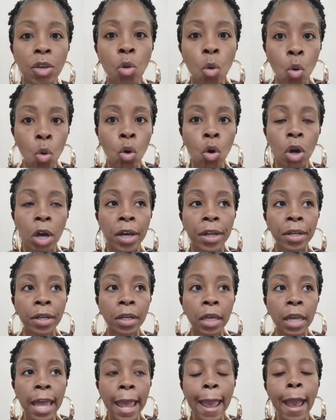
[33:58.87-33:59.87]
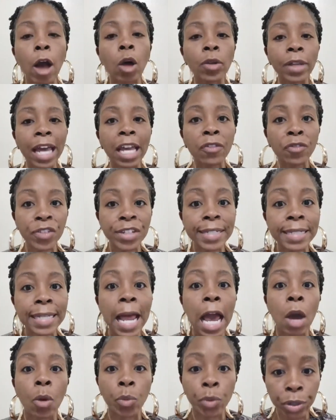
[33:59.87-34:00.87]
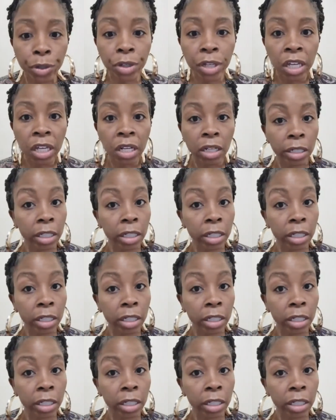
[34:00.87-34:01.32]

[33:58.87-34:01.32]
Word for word: on how life is not working,